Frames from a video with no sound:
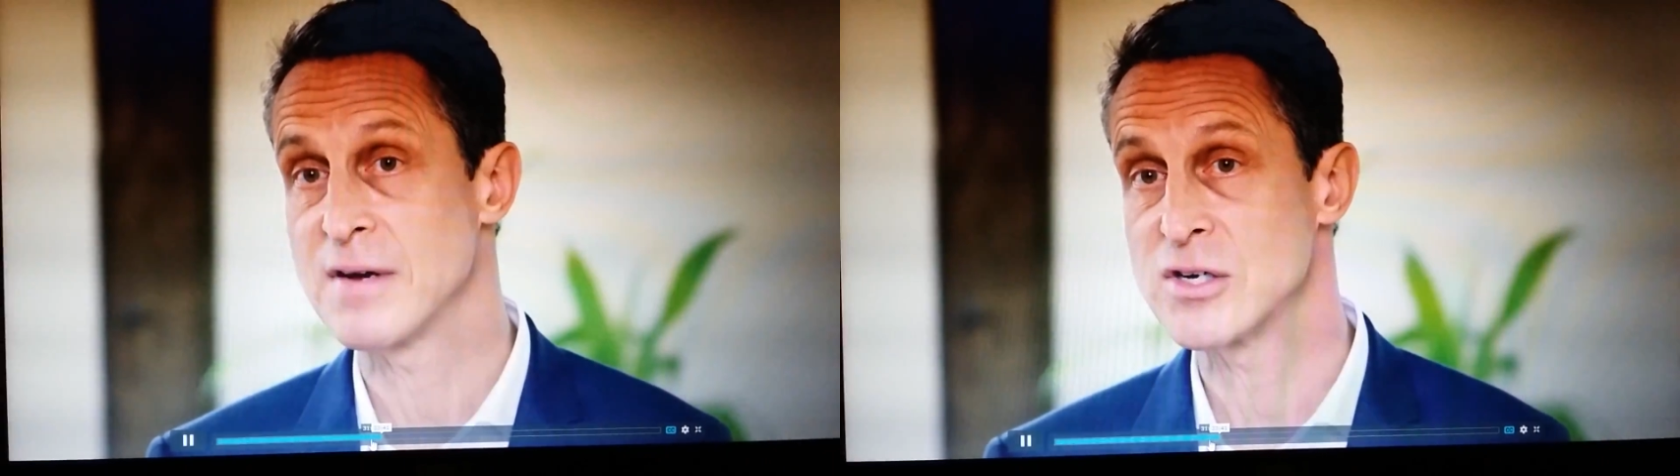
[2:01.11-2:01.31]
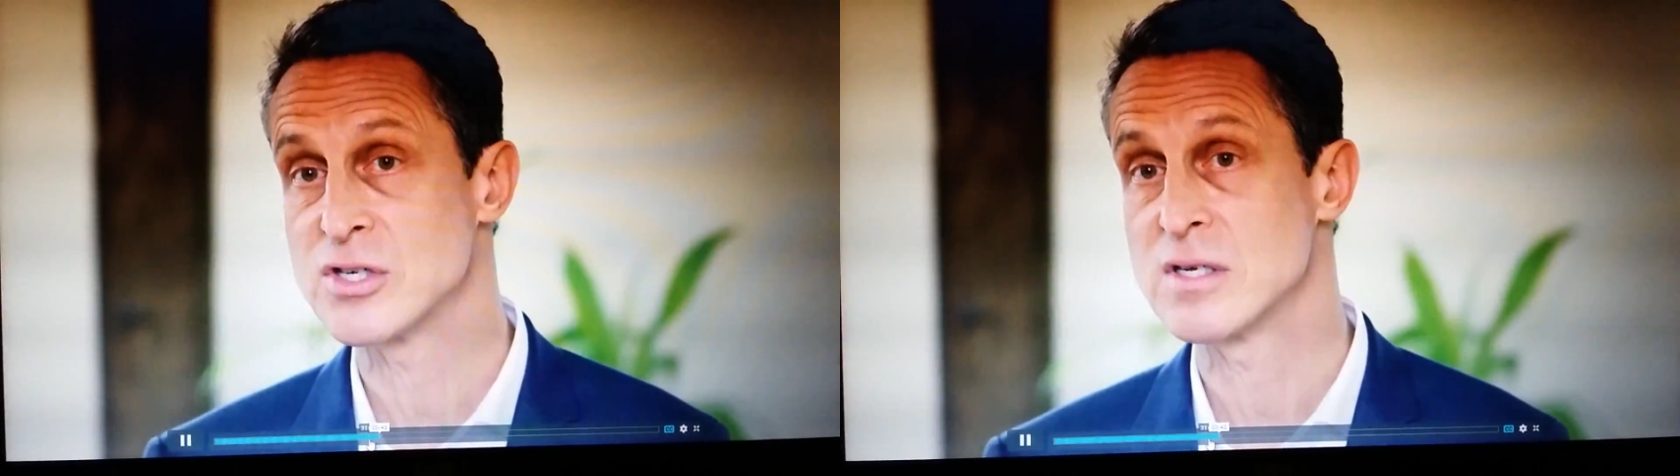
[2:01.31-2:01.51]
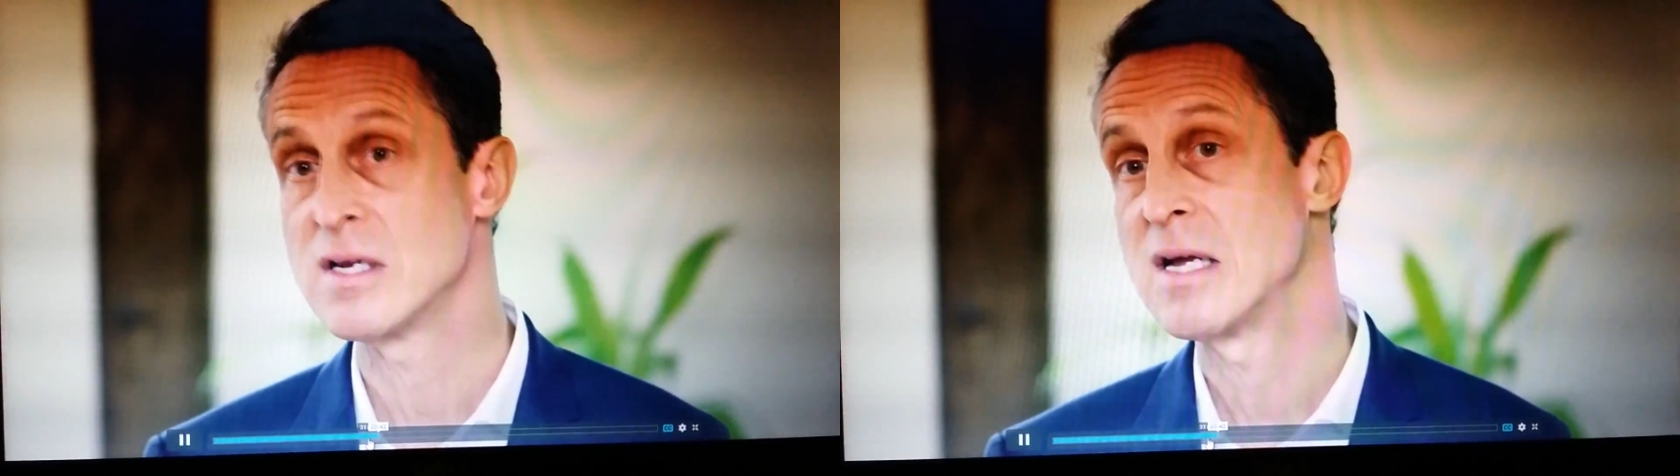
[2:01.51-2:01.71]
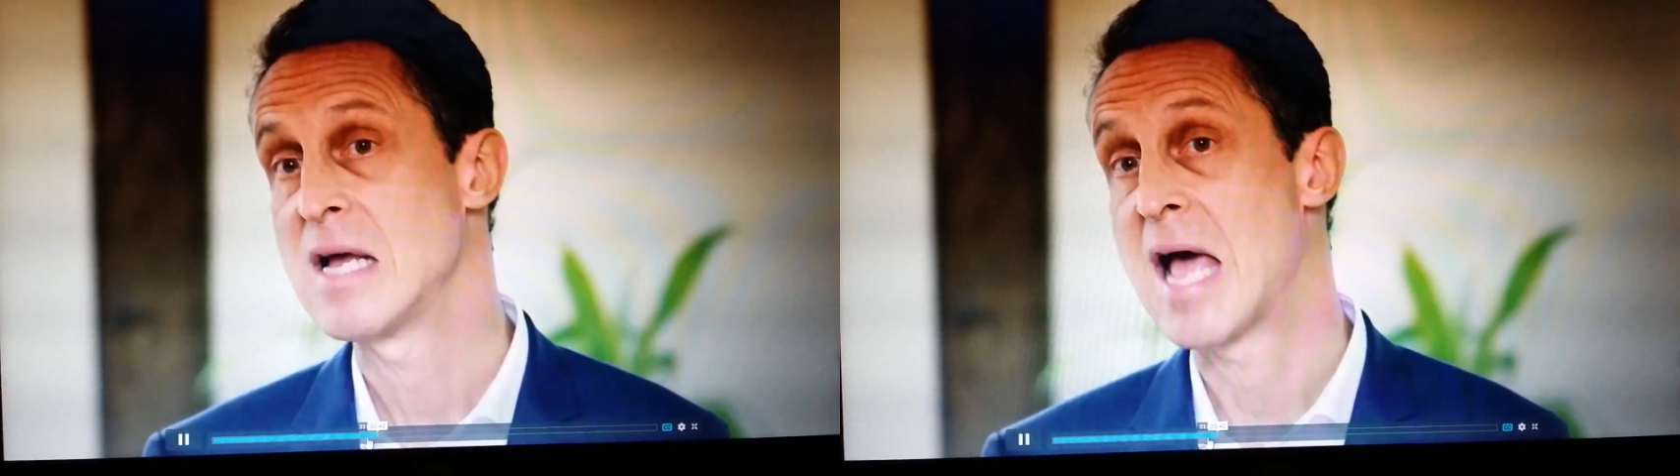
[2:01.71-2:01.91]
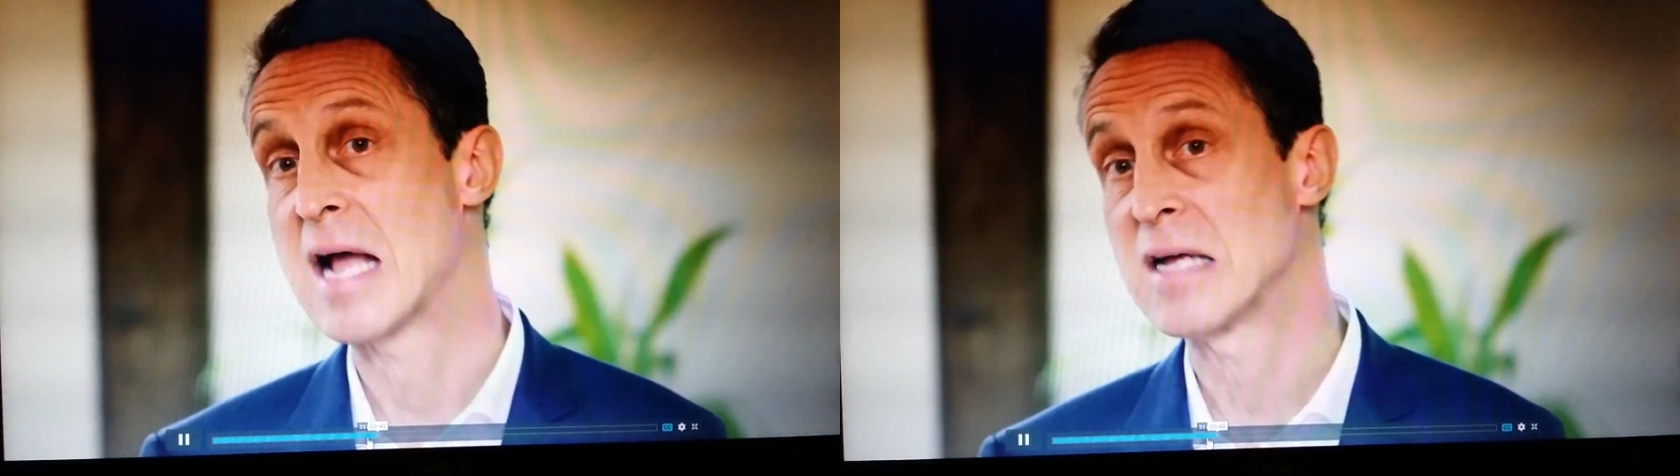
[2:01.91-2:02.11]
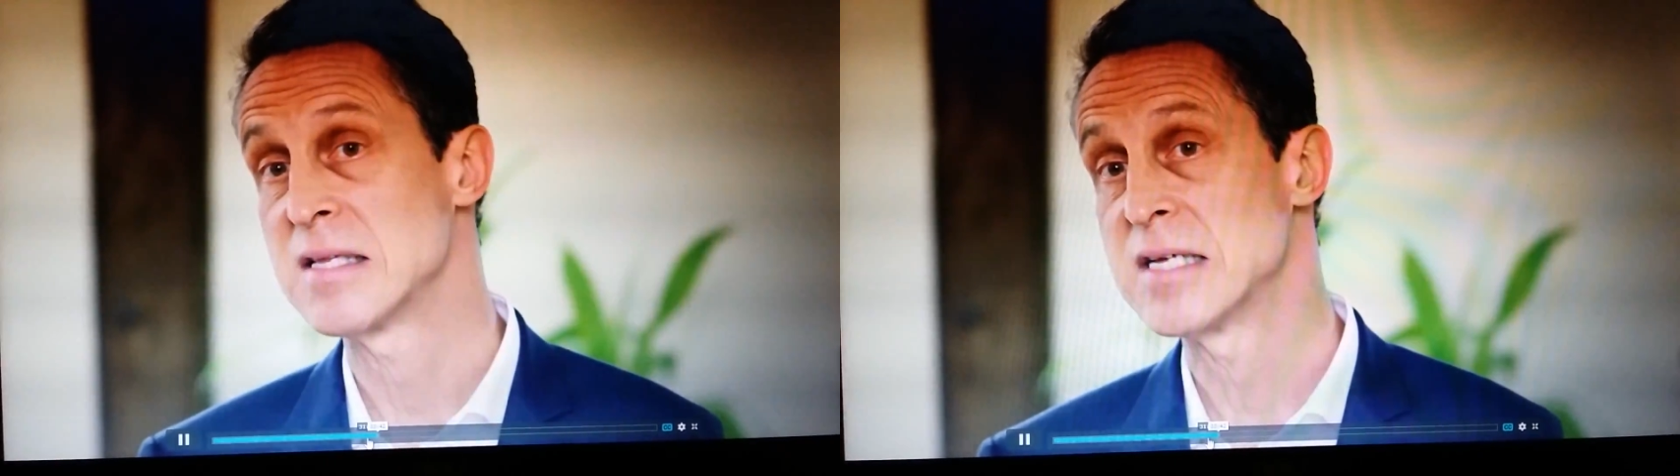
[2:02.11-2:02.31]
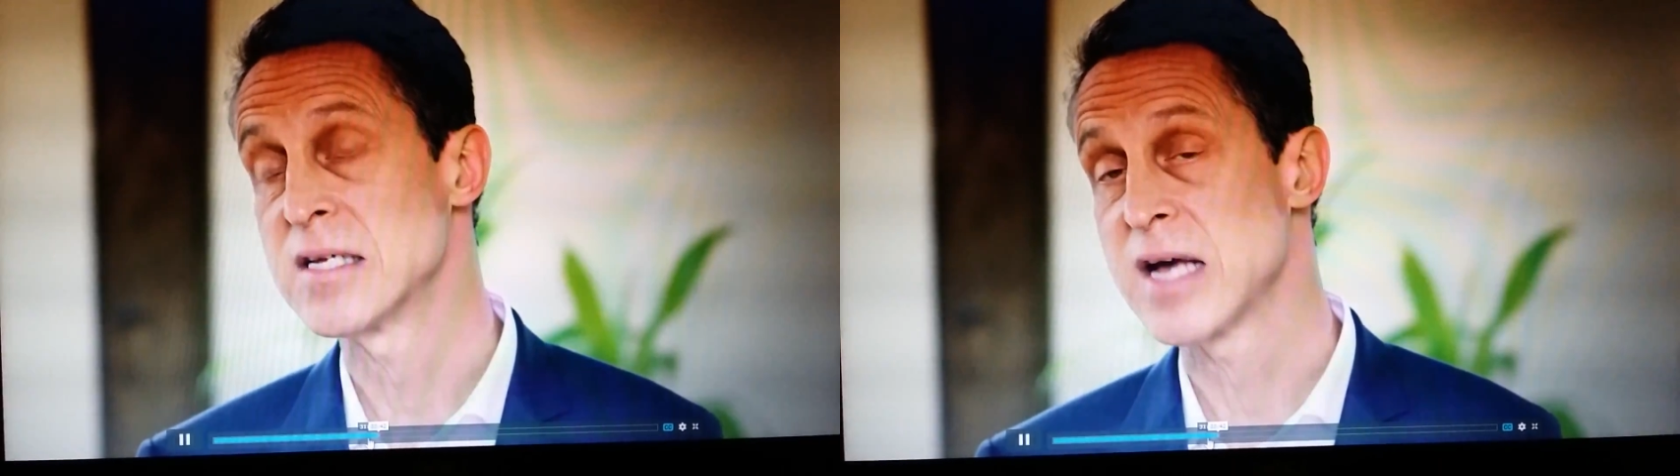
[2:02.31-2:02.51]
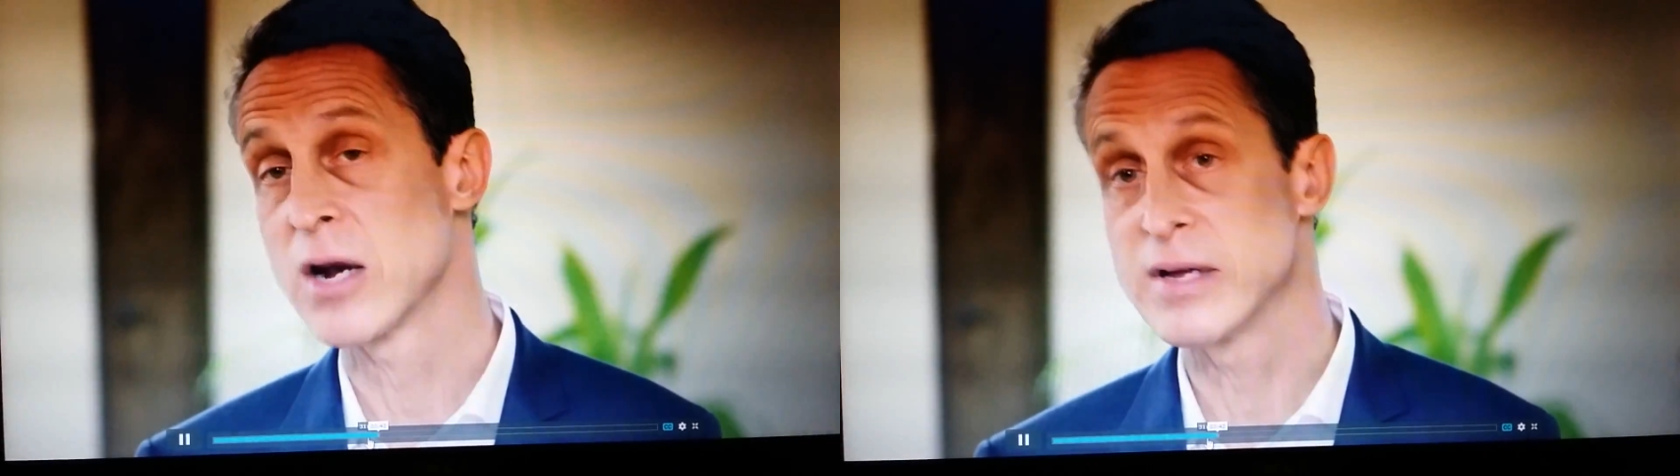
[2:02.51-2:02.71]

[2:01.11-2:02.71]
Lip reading: function and can lead to not